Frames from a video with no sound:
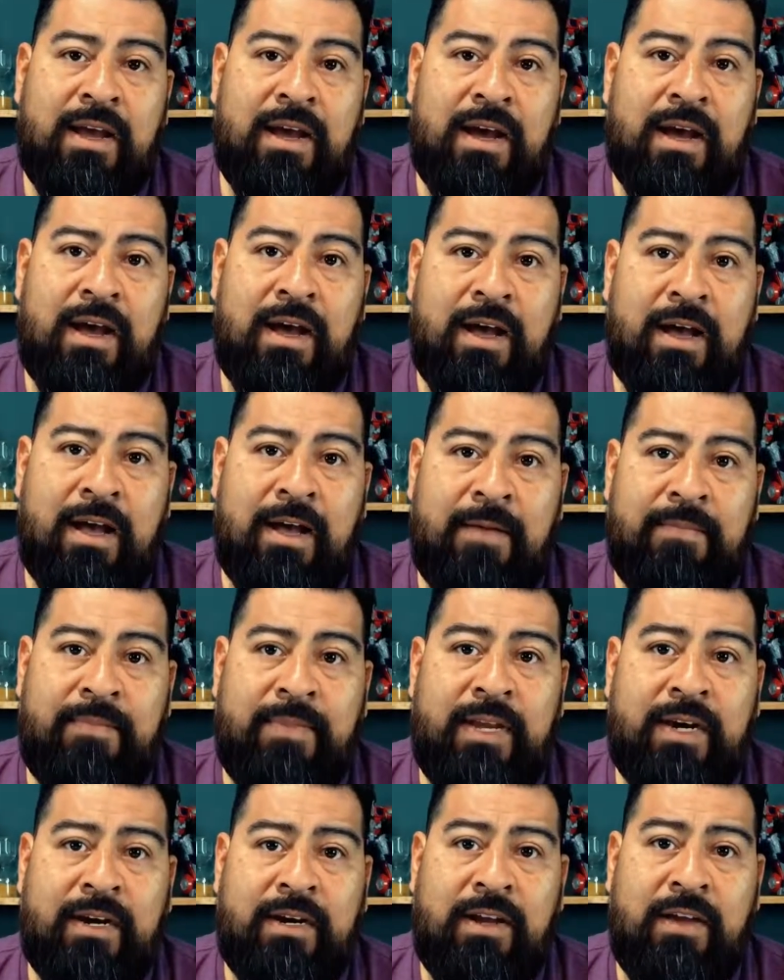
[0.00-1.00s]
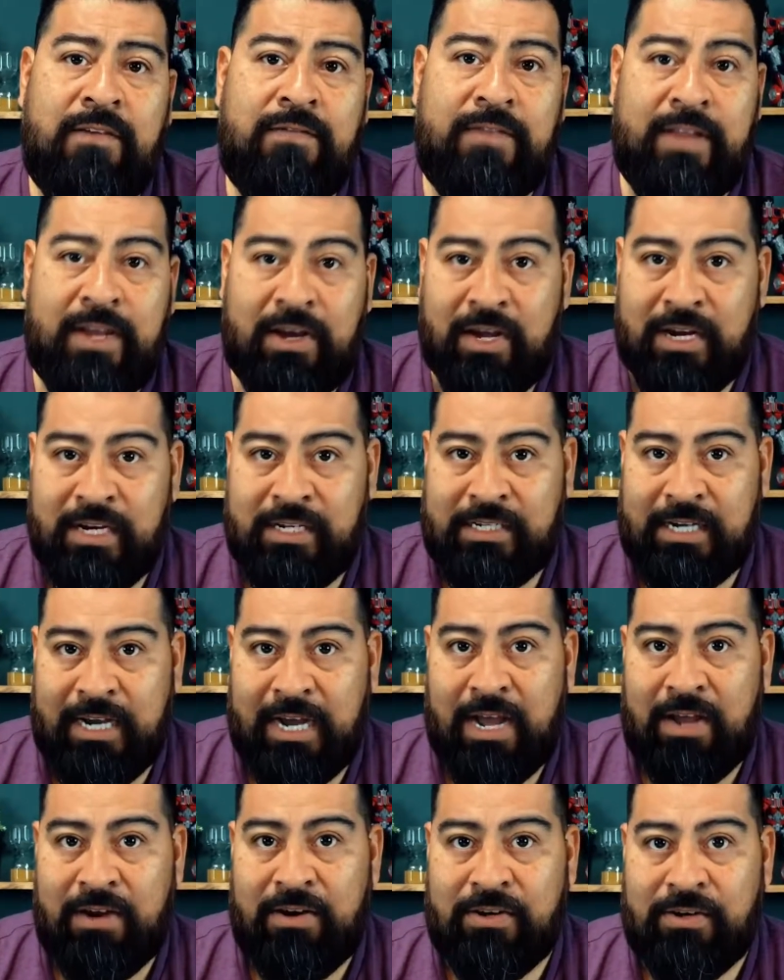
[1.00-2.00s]
if they're going to check
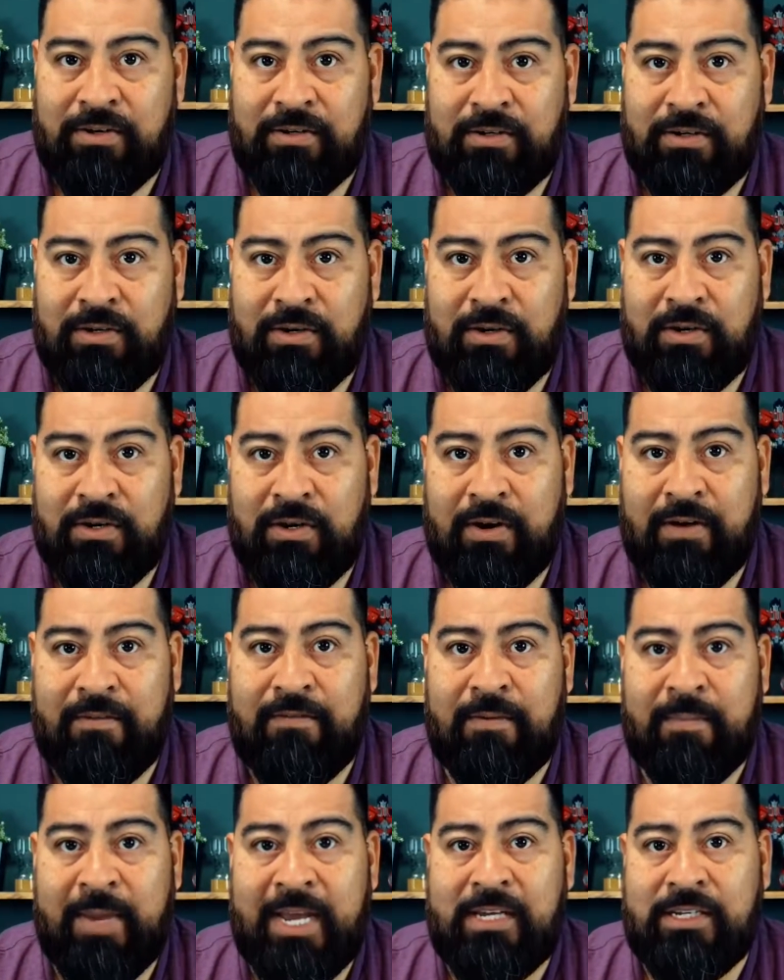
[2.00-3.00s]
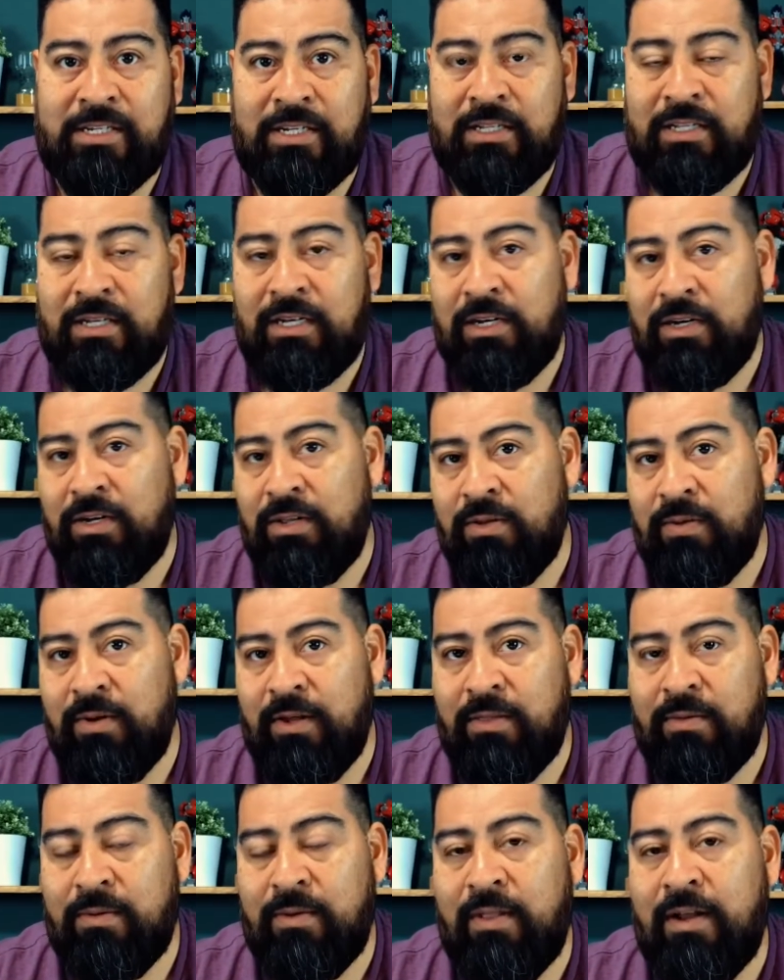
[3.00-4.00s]
out your information, they're going to do
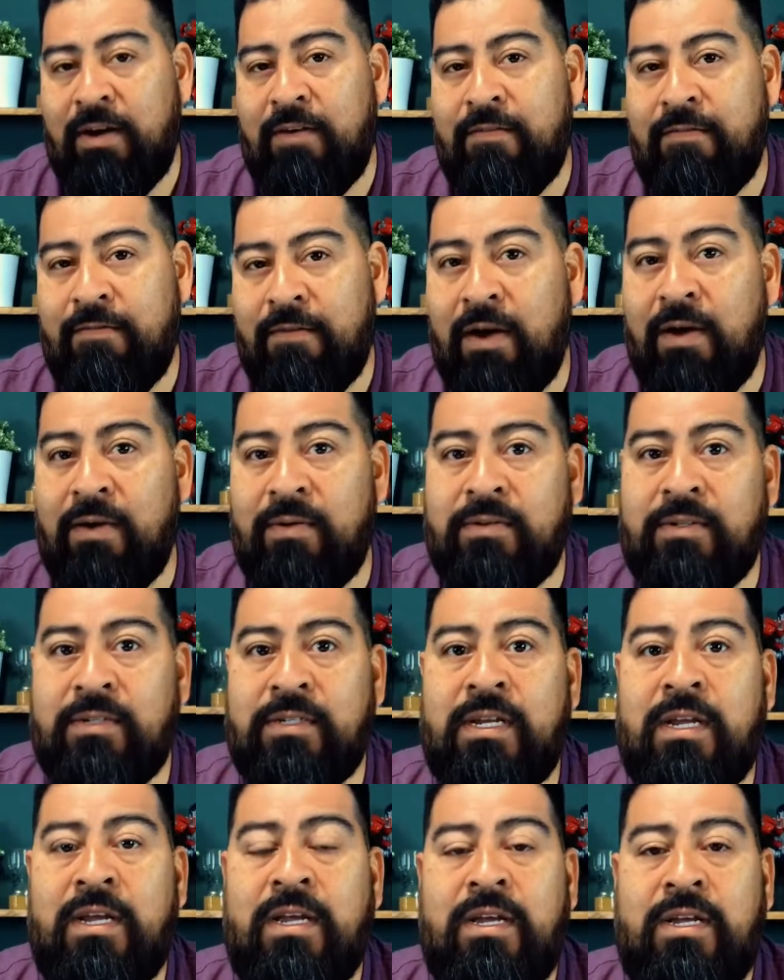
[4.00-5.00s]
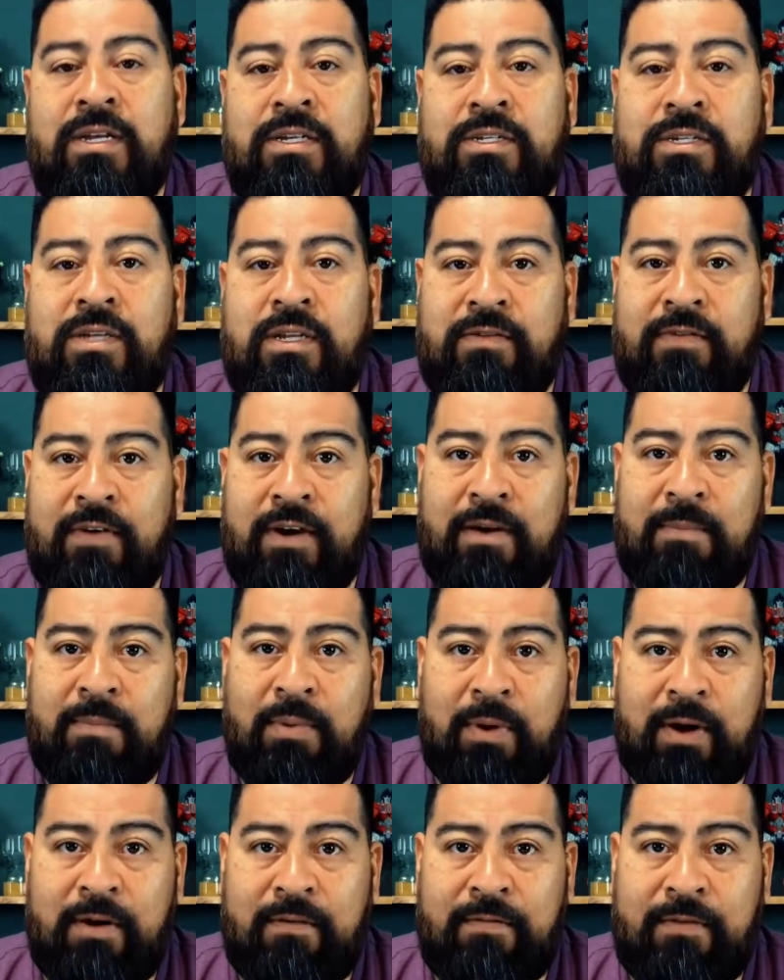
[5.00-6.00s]
it through their phones. So it's very
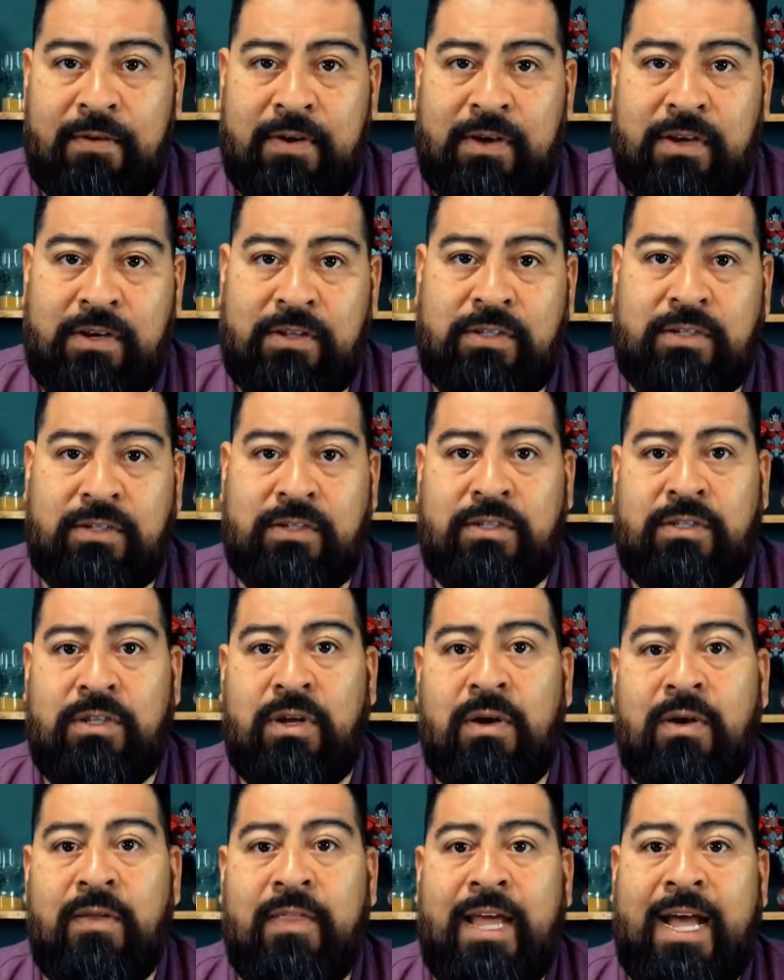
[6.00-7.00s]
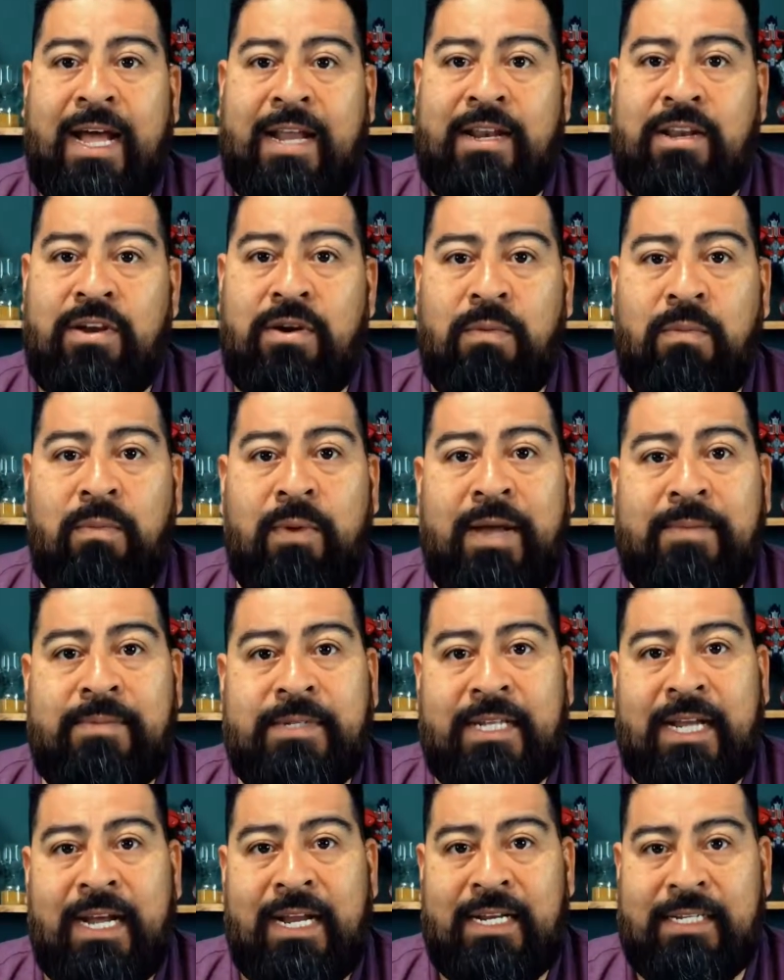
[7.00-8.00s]
important for you to know that your
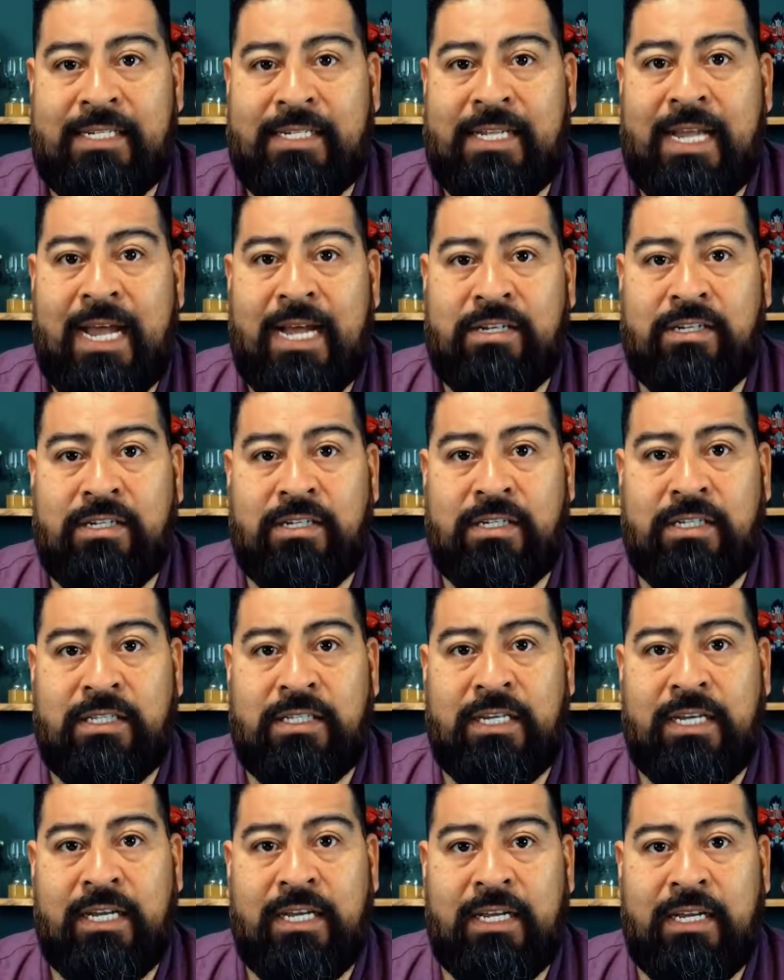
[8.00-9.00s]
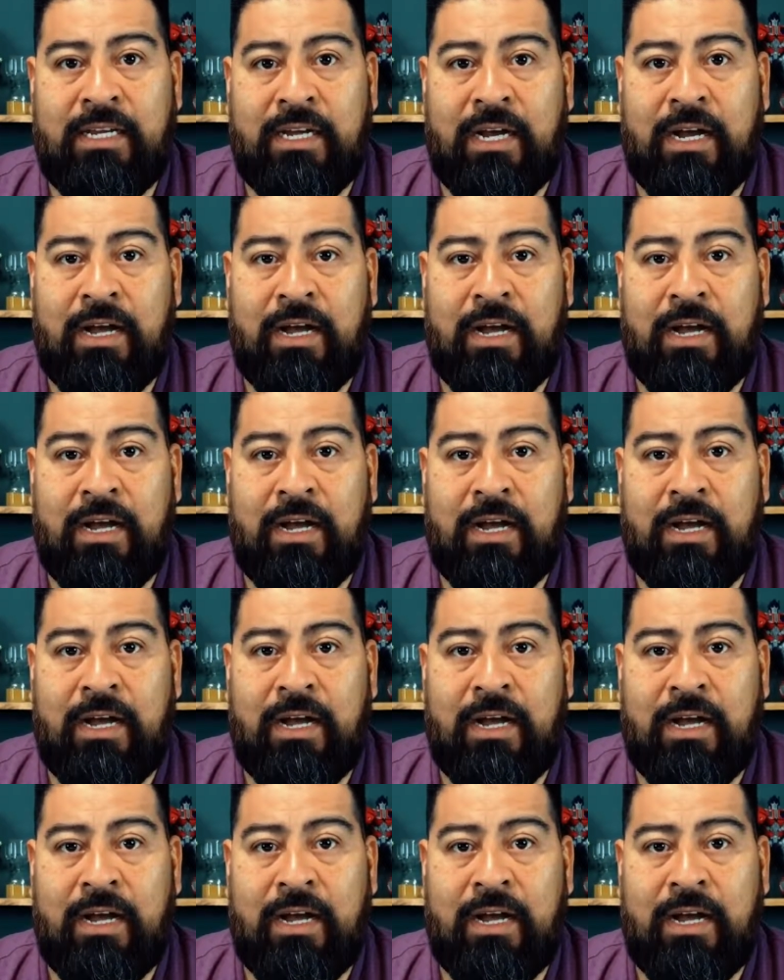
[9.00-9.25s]
website is actually